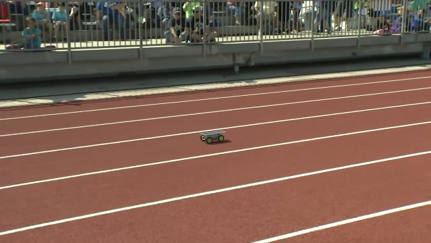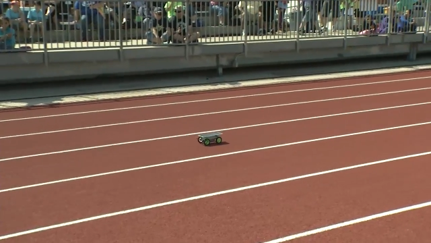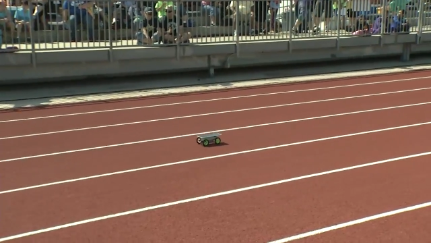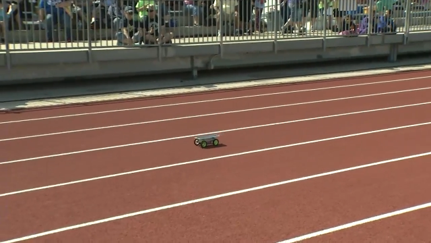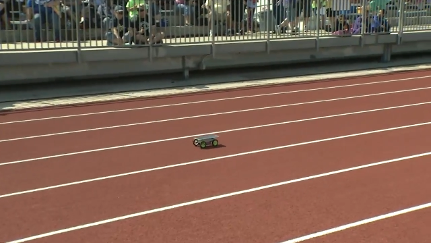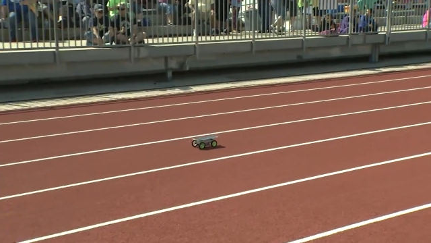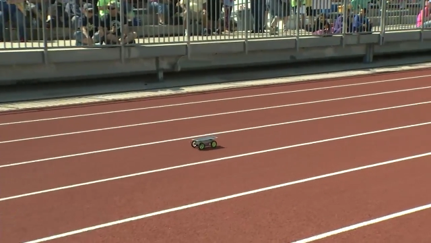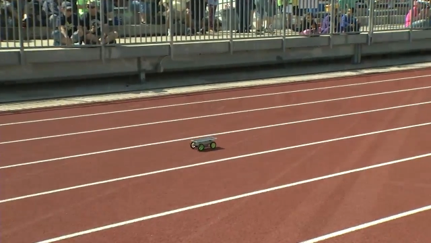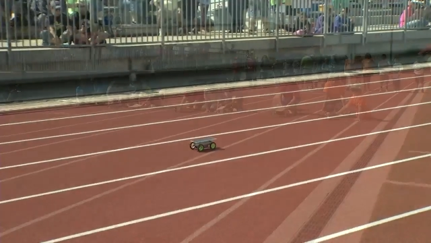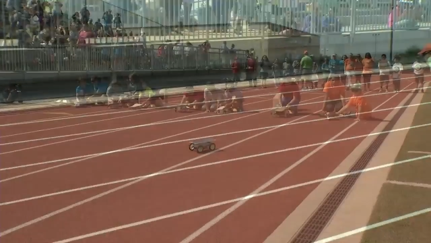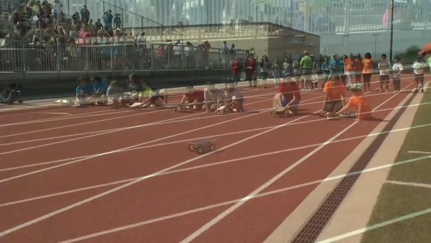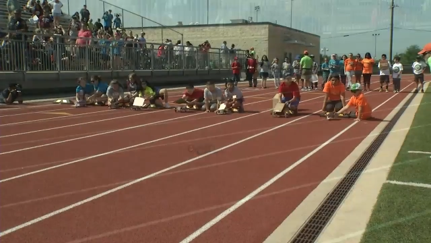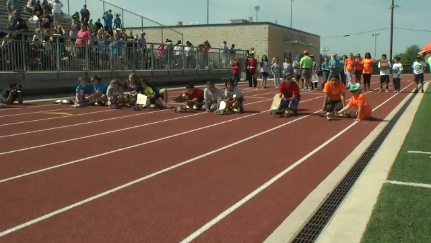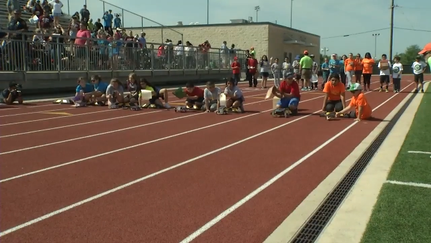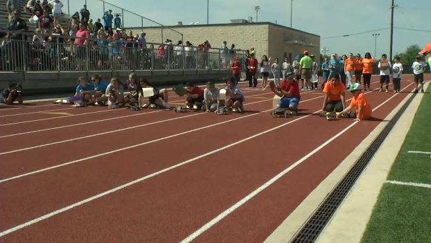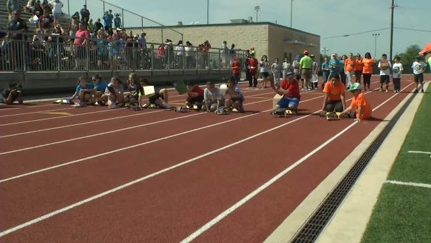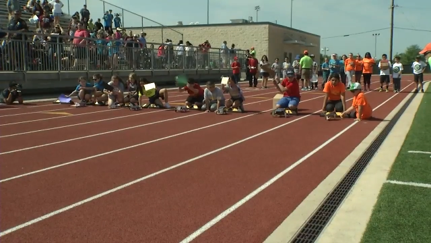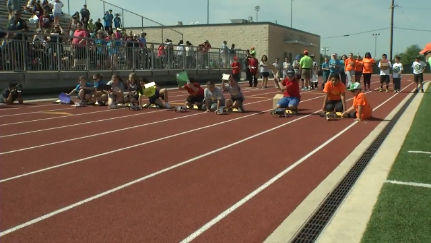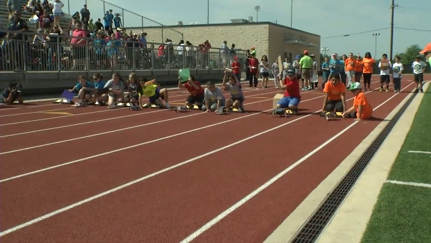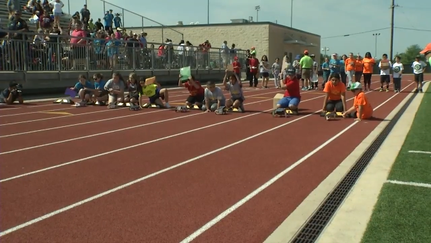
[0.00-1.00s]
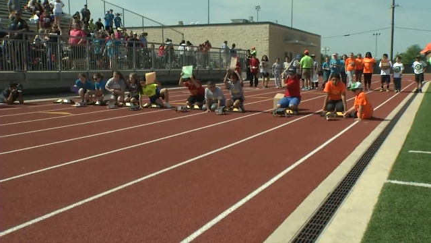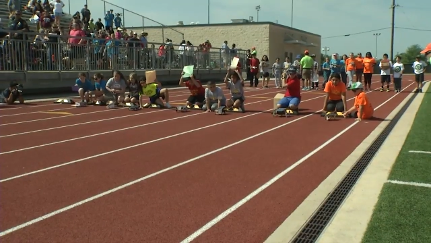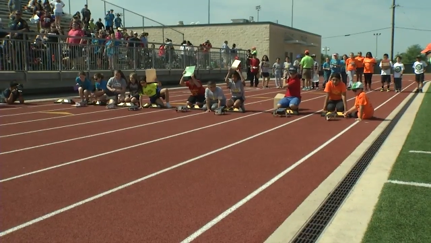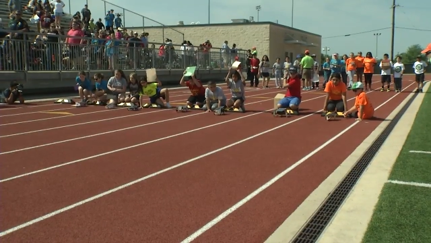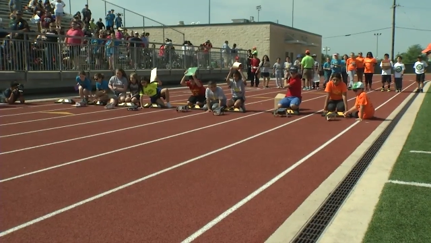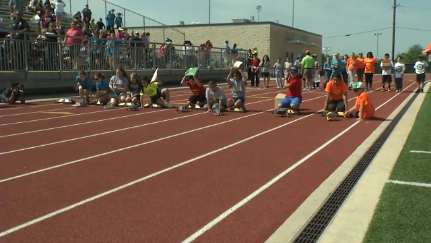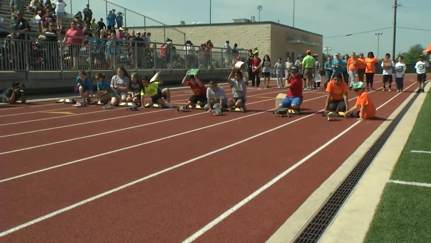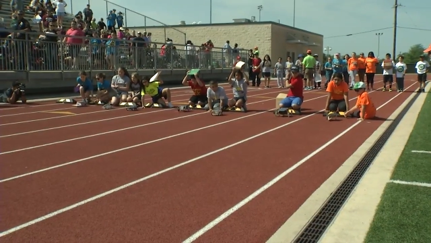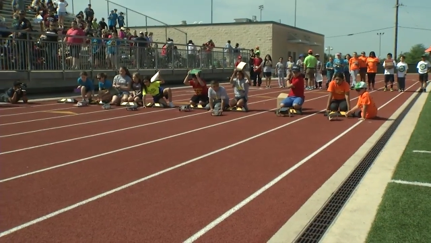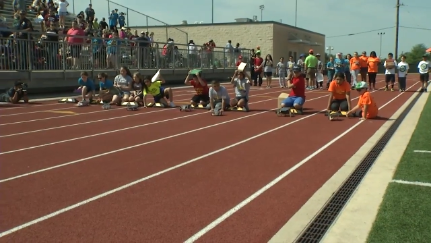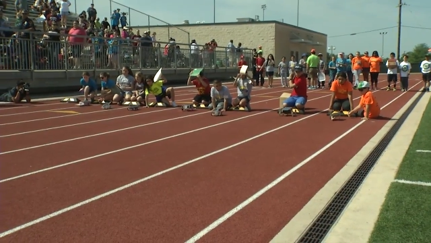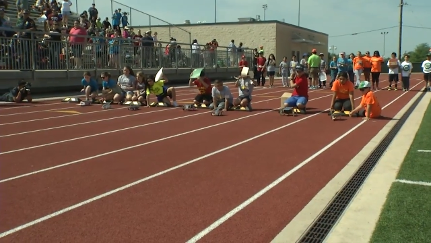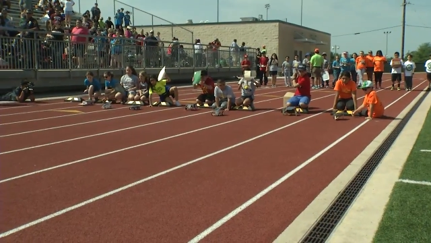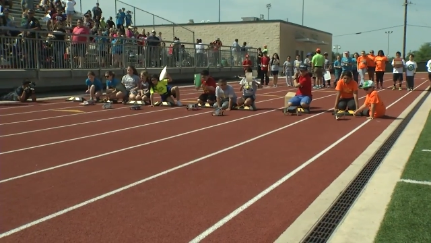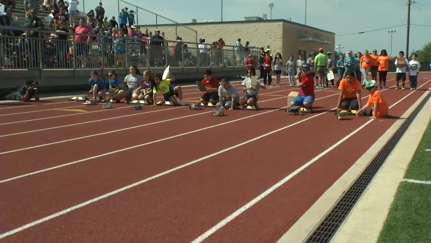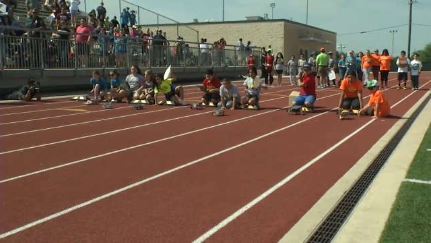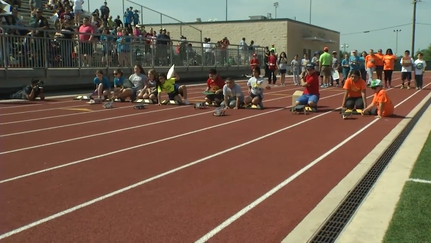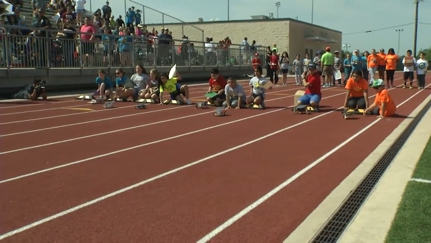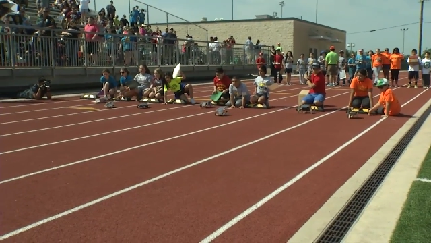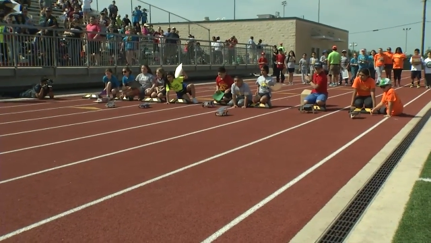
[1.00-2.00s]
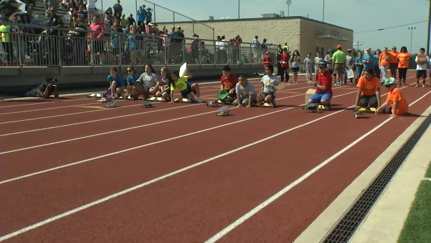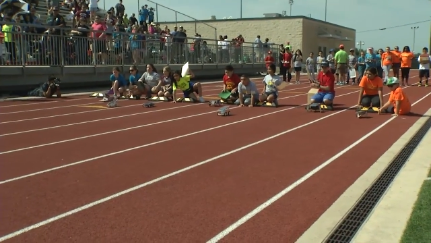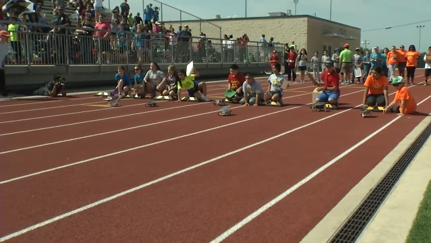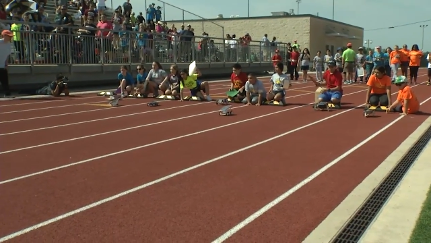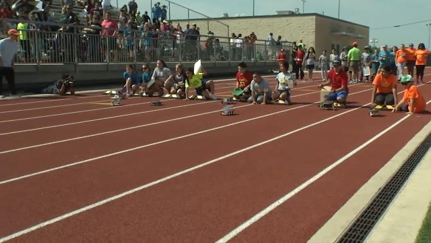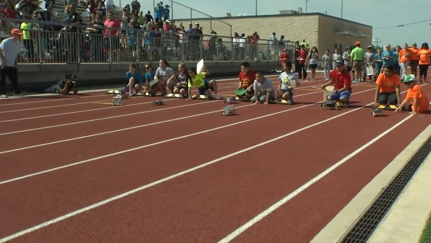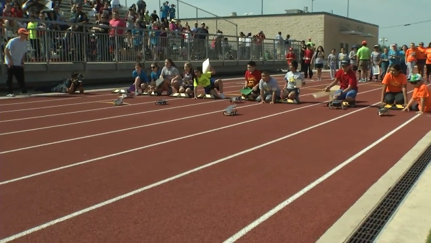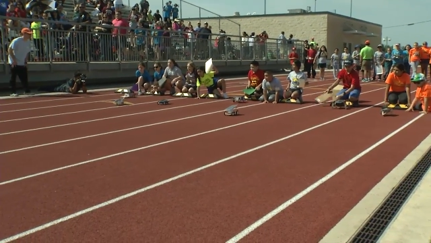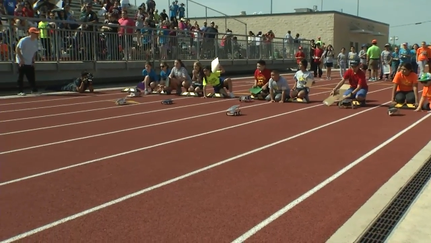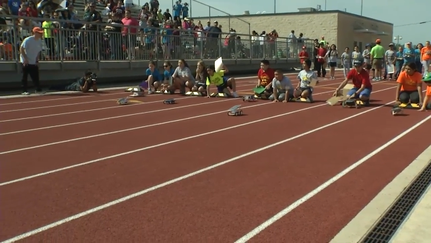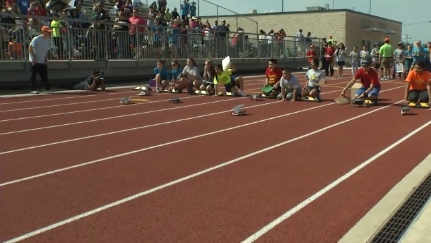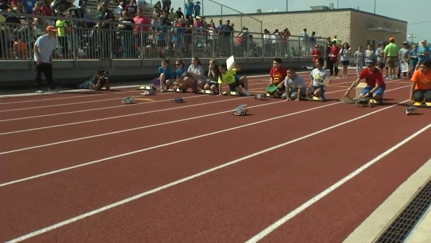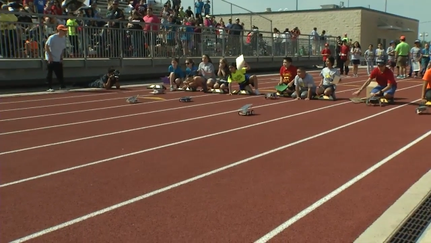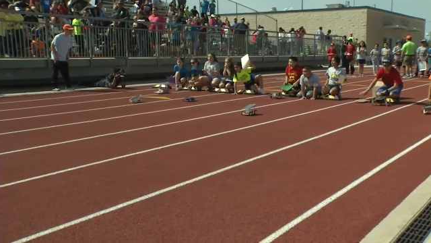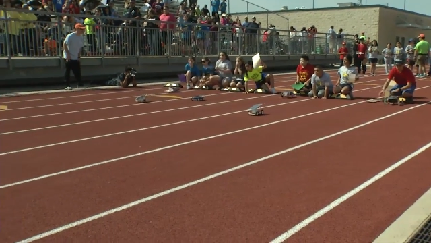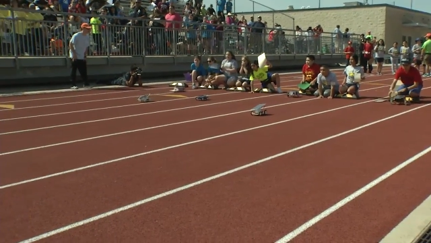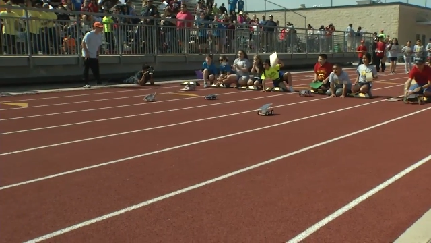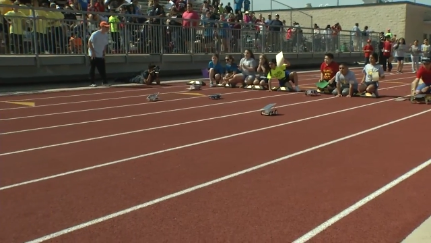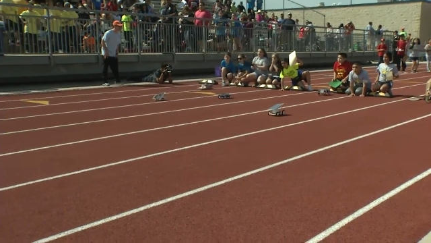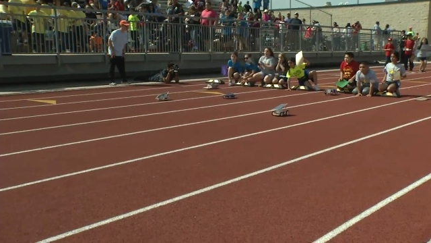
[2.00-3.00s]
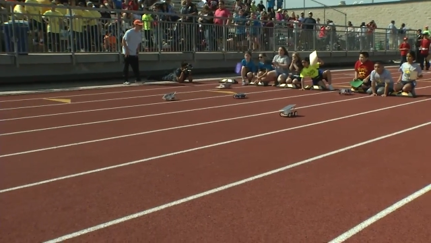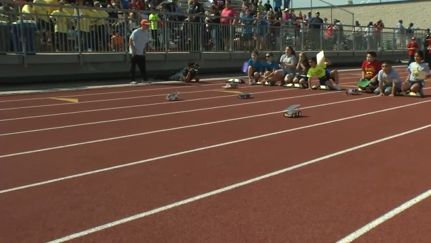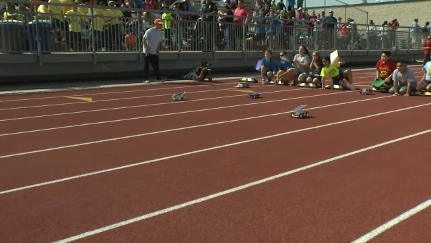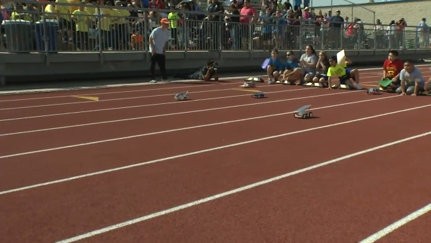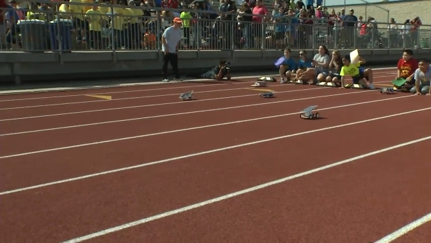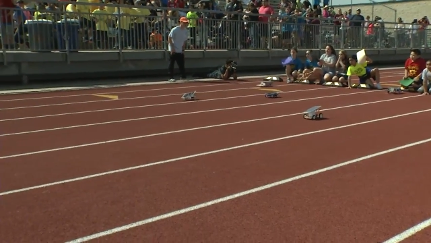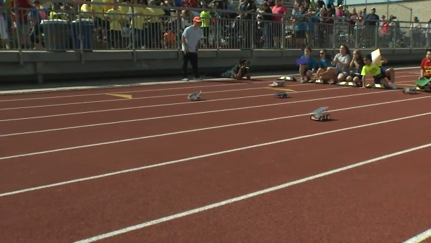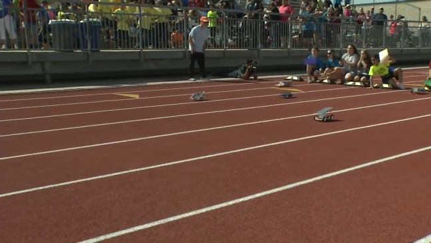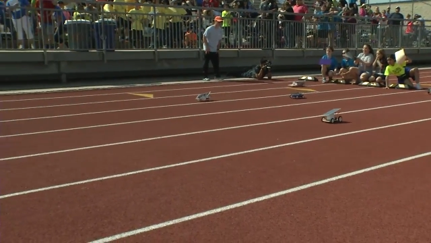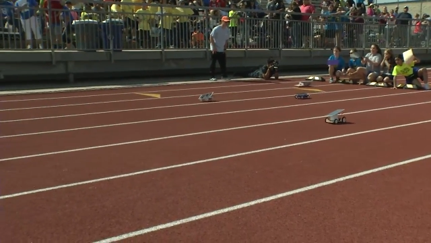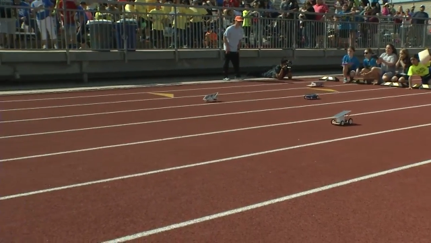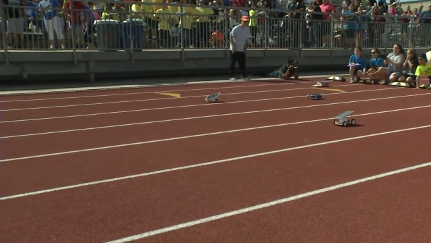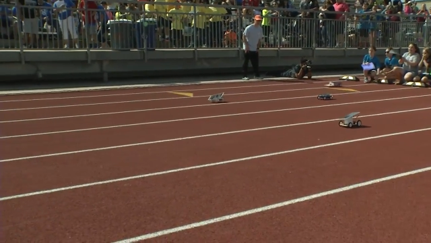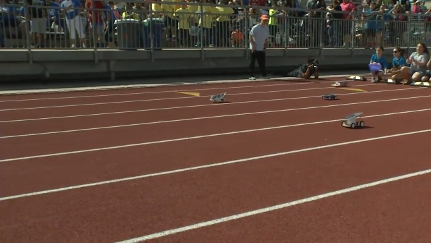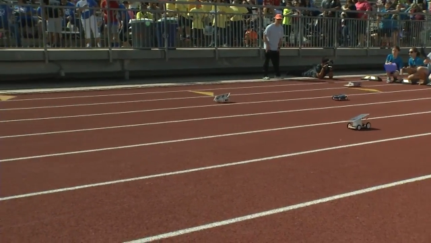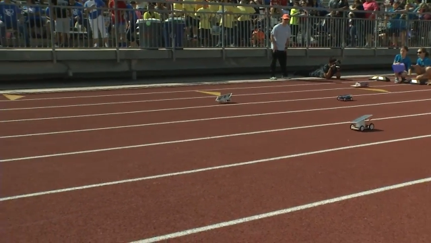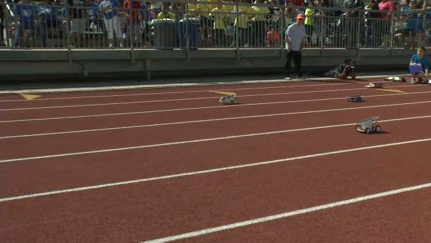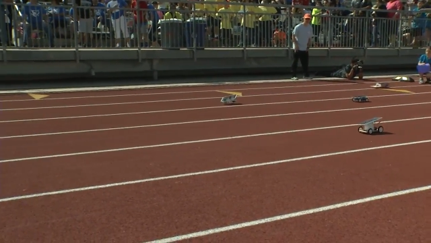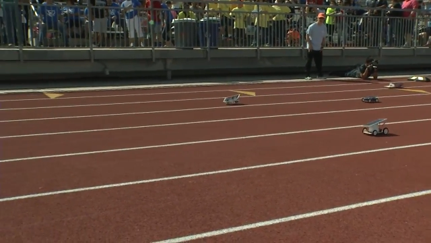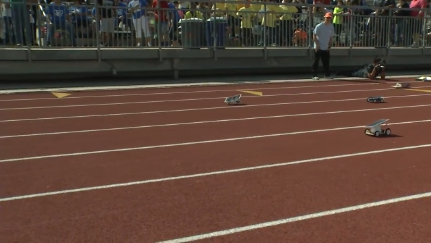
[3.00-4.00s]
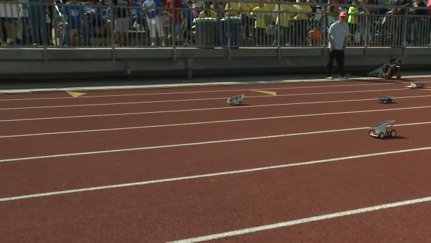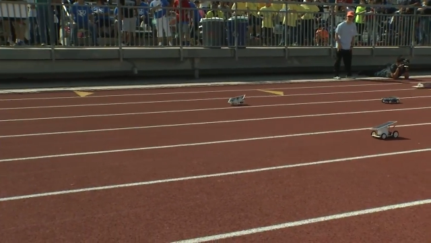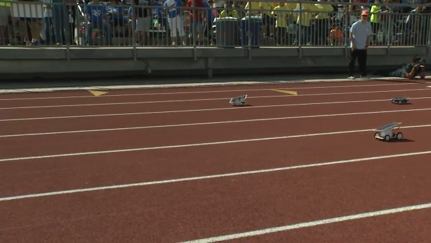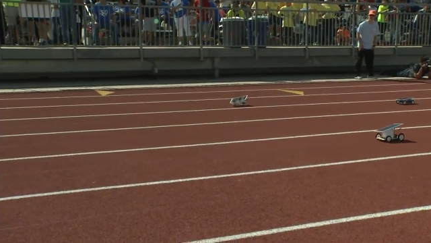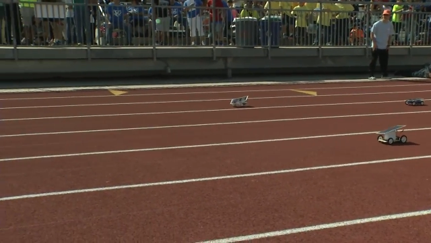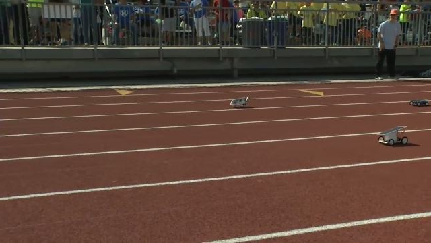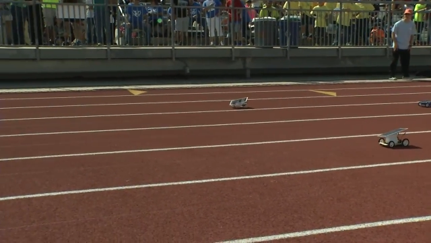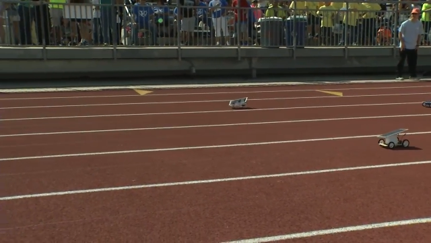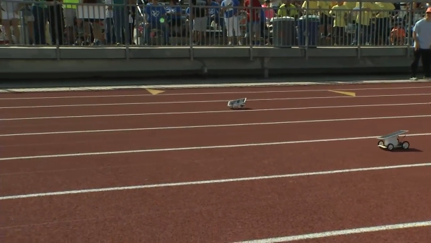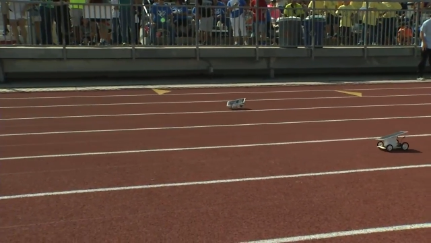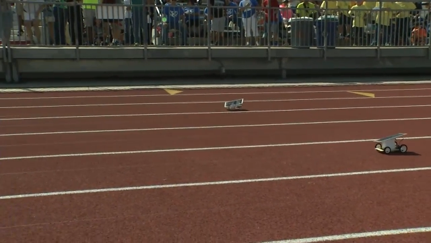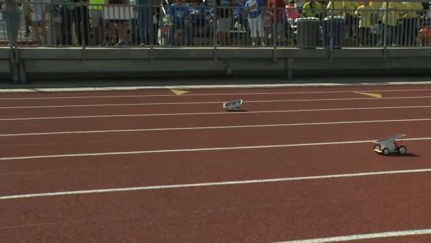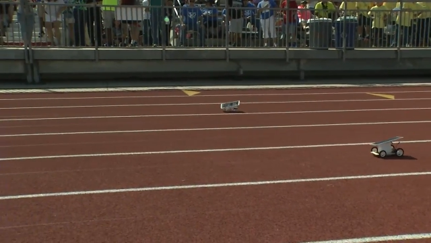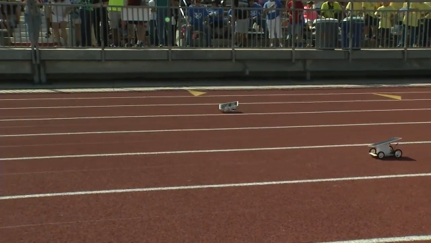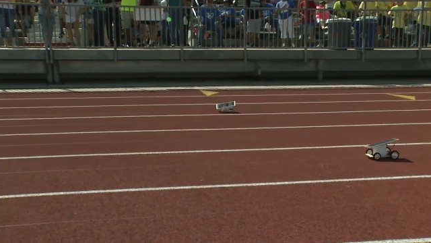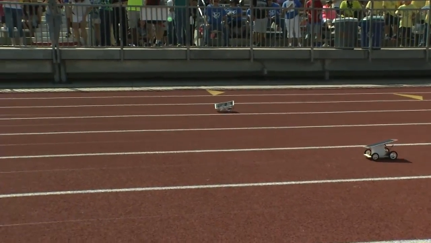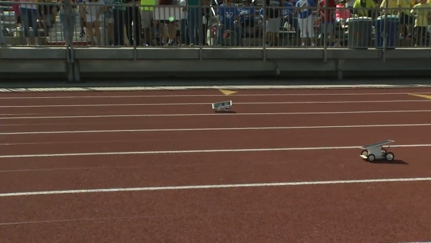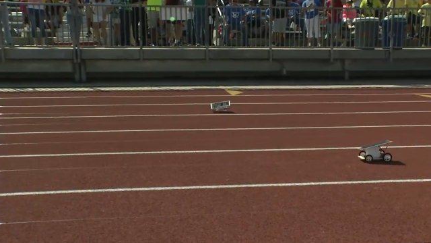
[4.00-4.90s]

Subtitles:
Nobody's mouth can be seen.